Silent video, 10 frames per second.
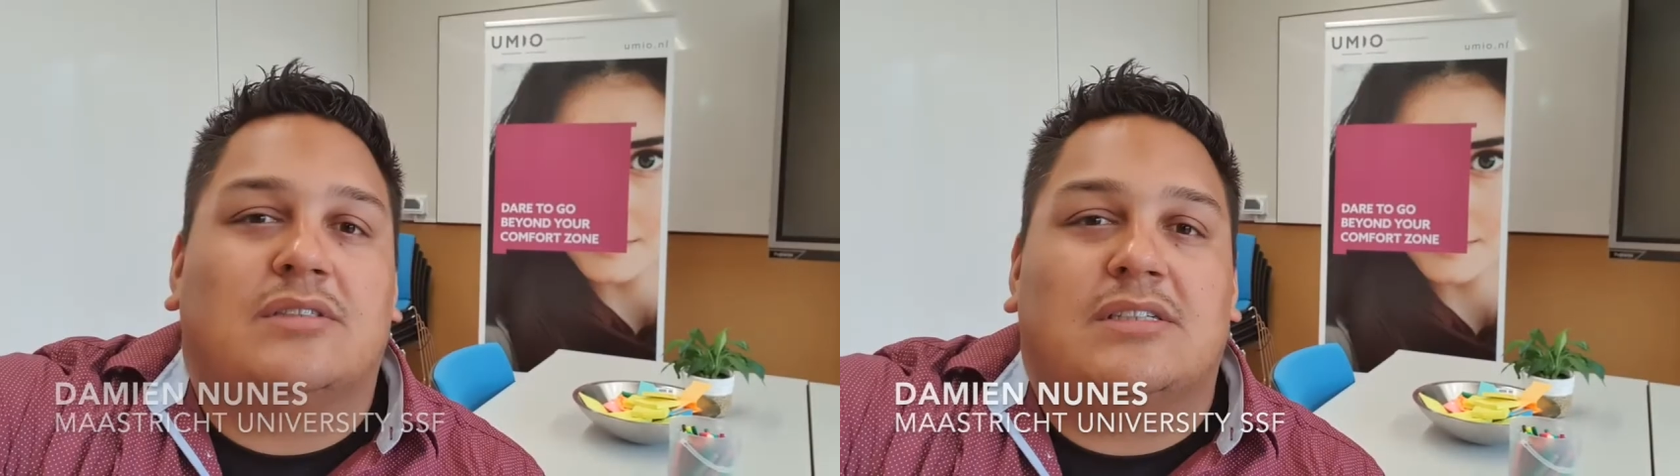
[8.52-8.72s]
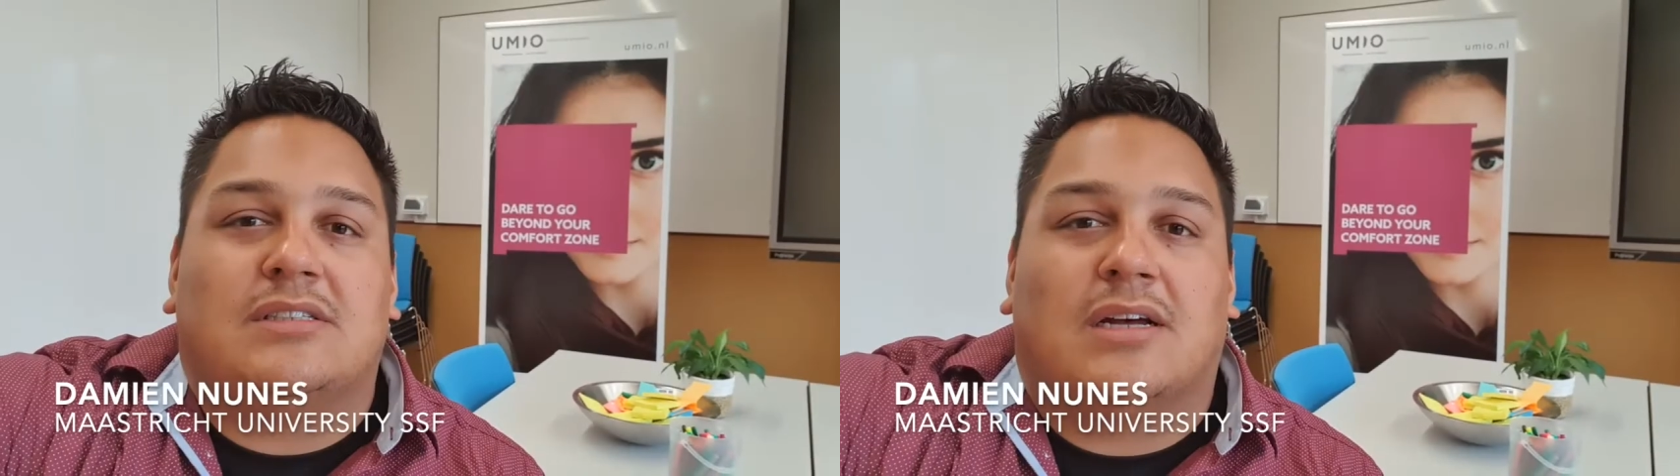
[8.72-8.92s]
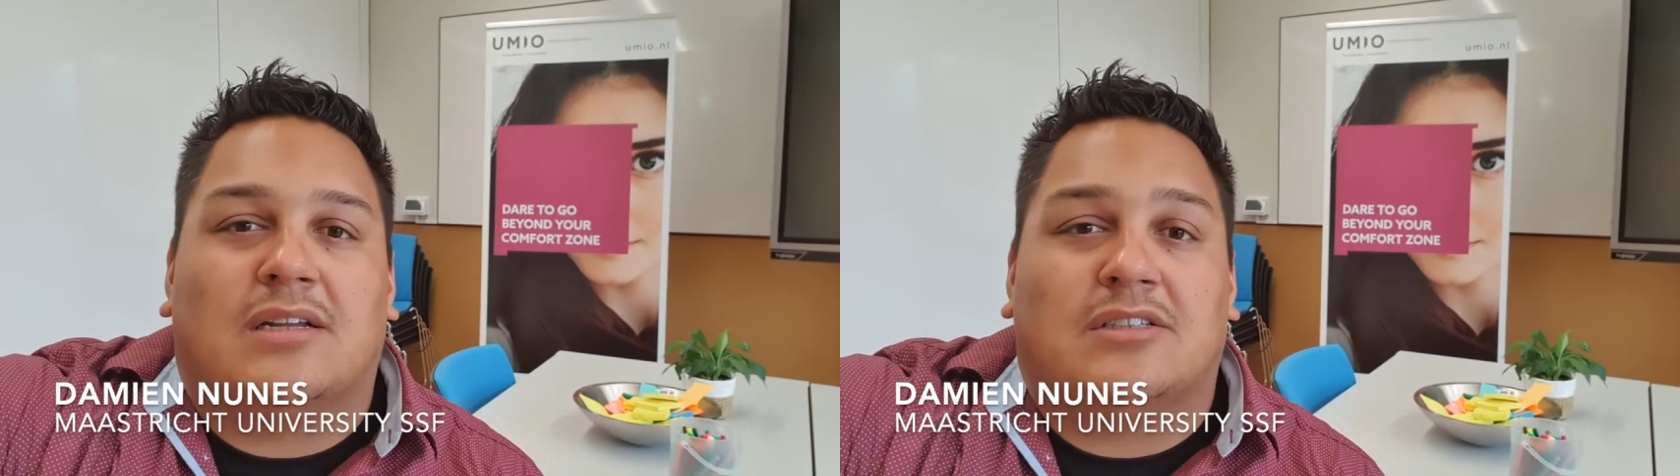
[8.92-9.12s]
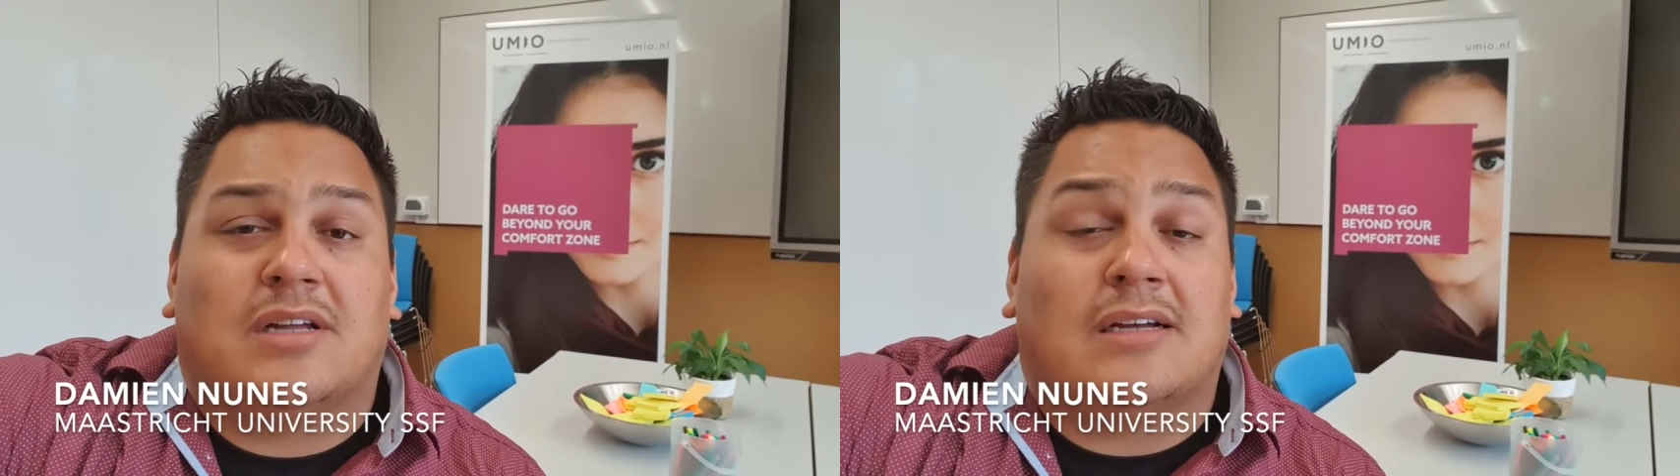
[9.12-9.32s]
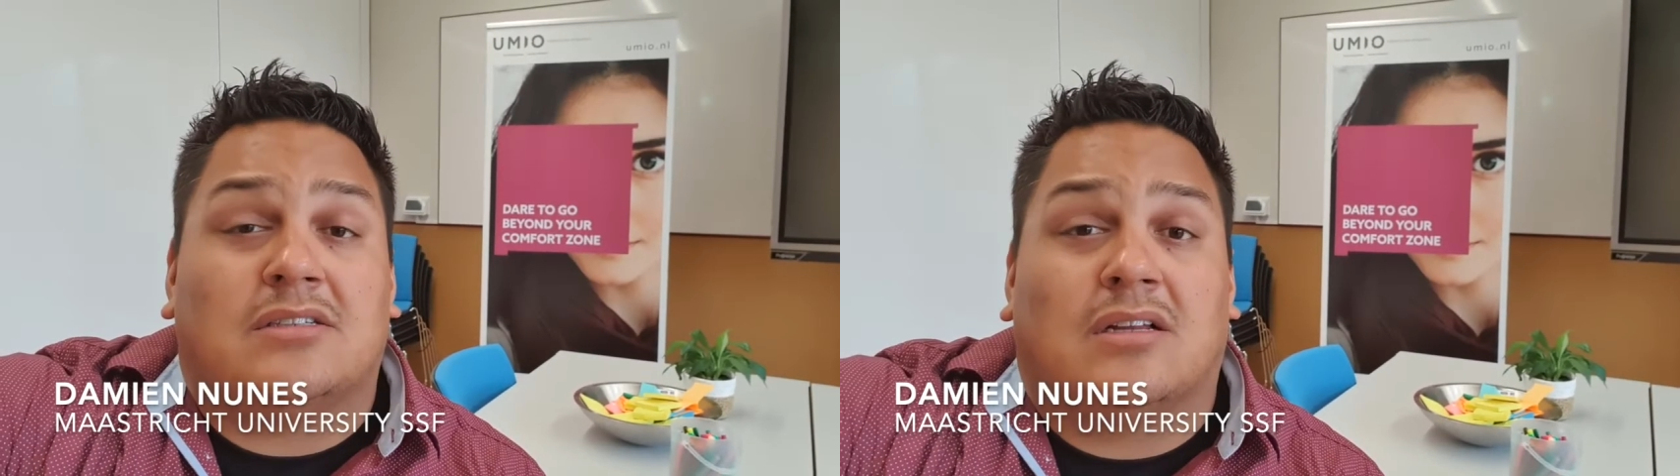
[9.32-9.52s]
design is
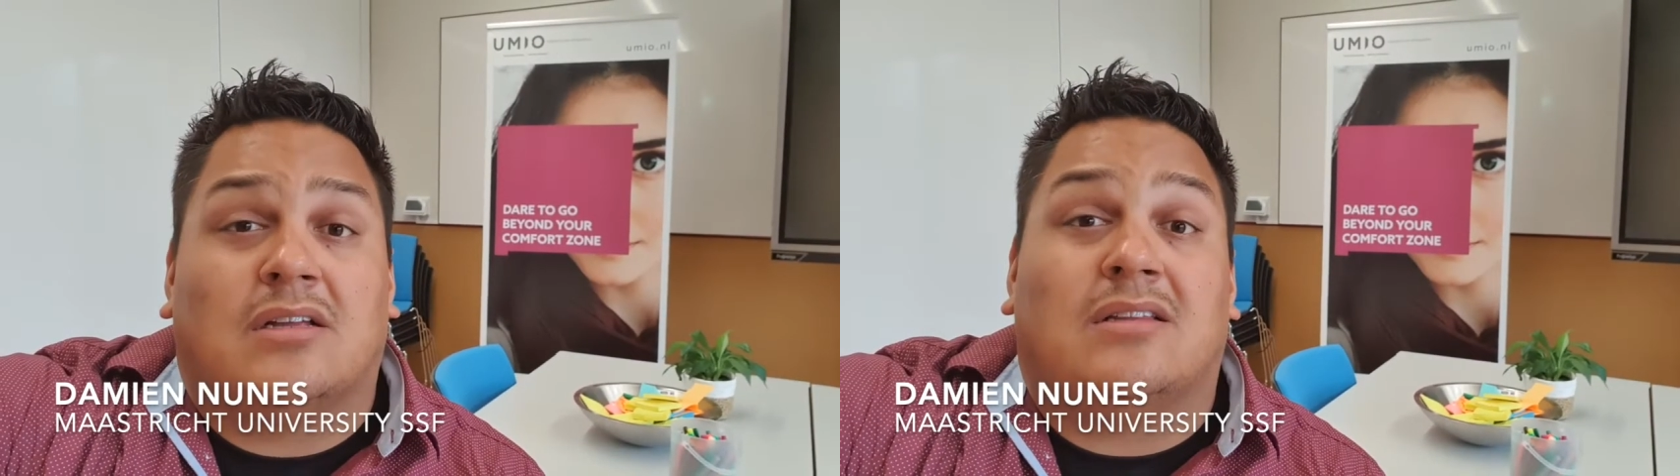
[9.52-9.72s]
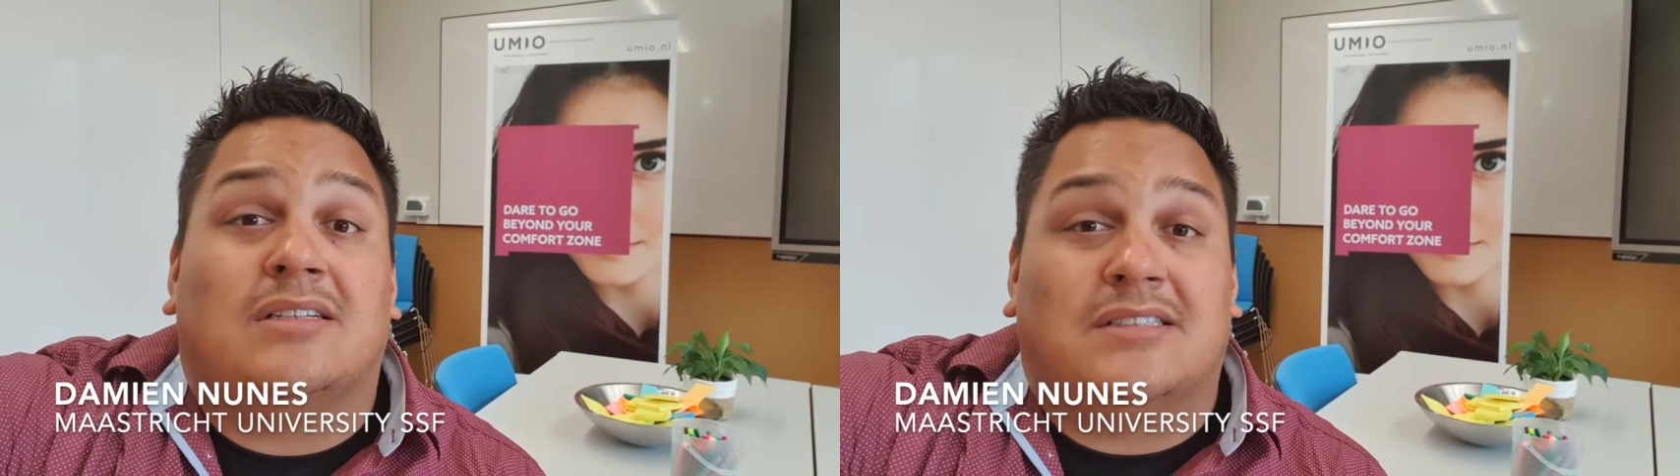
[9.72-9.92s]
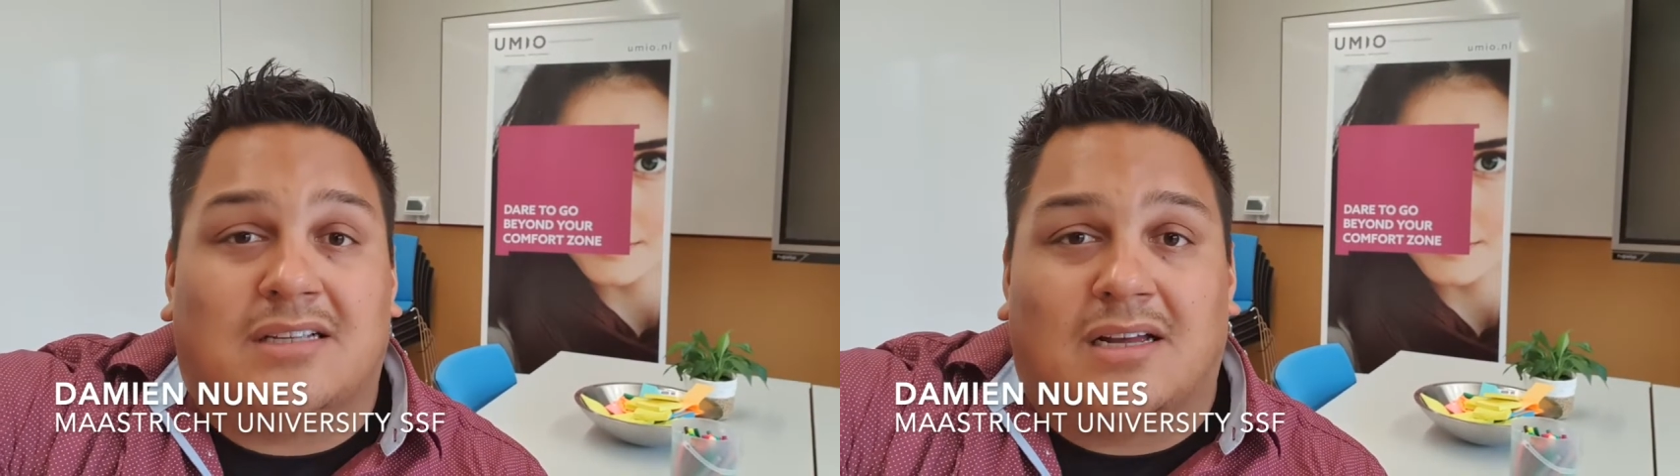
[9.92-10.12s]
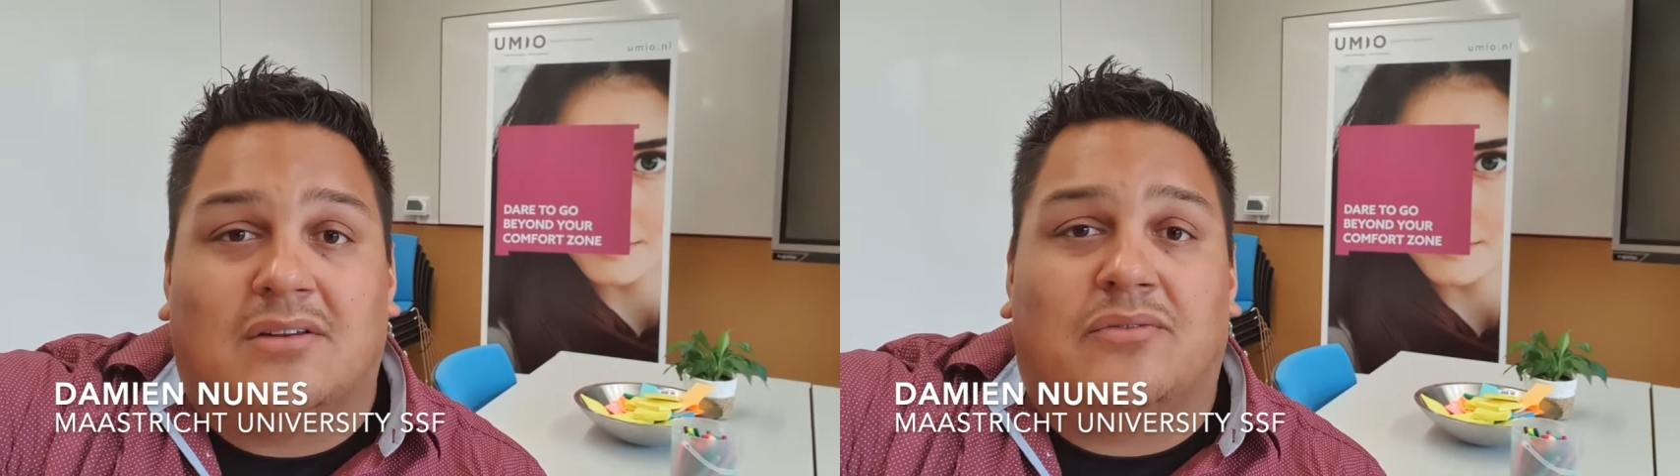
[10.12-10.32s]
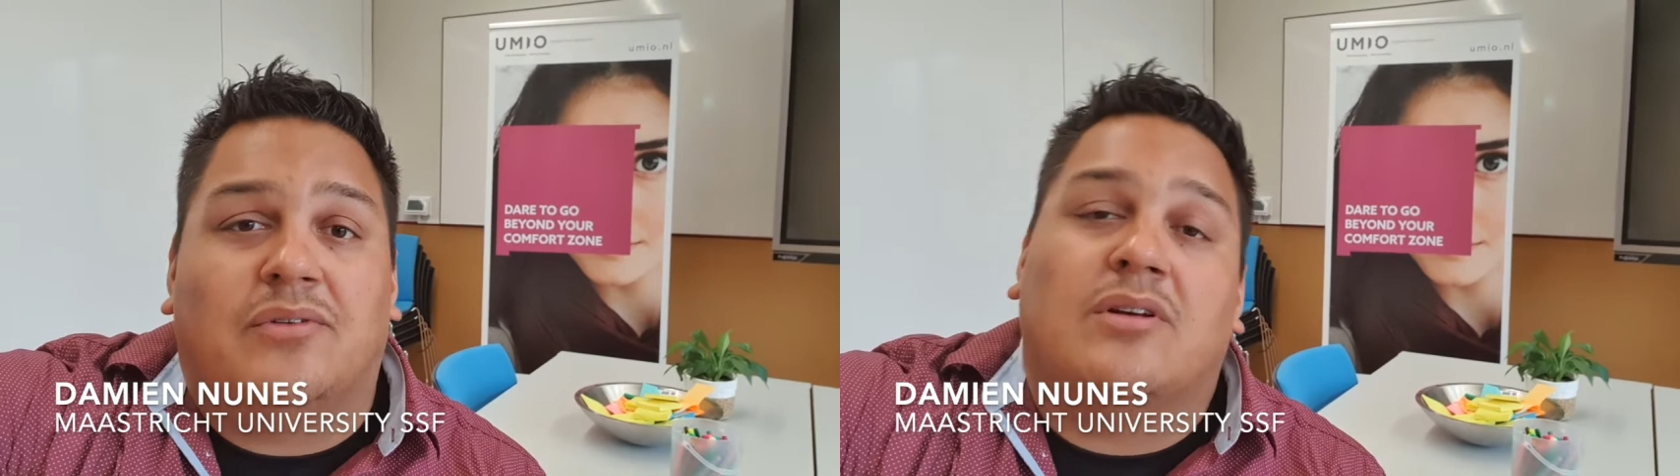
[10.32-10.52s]
actually a design
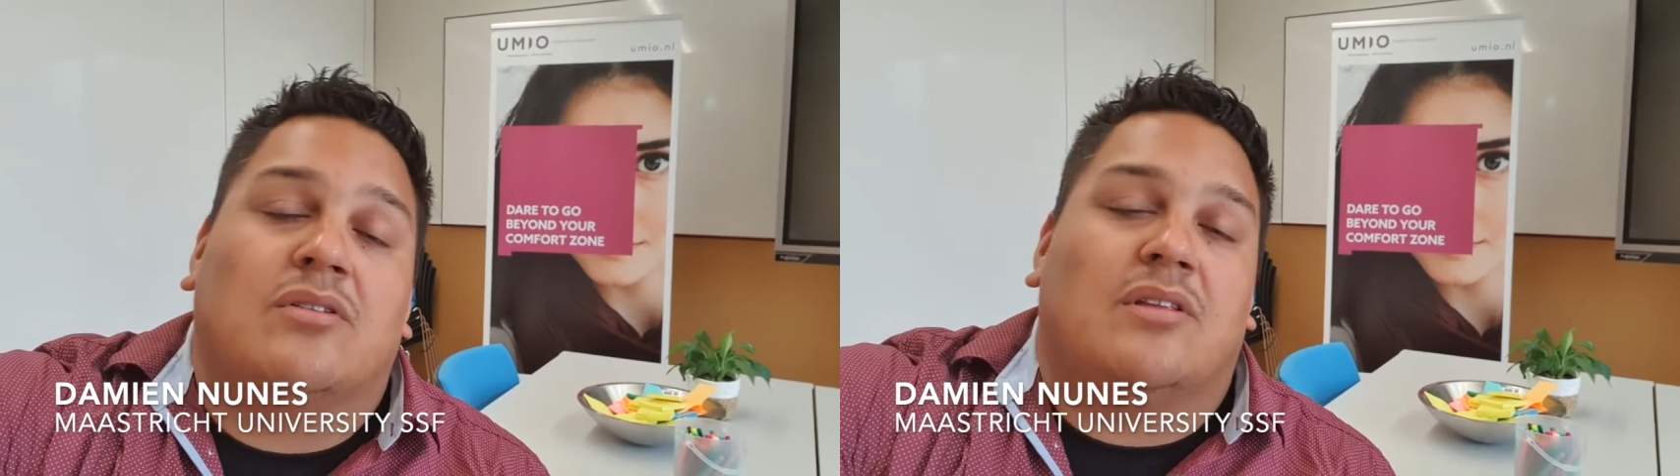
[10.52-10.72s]
field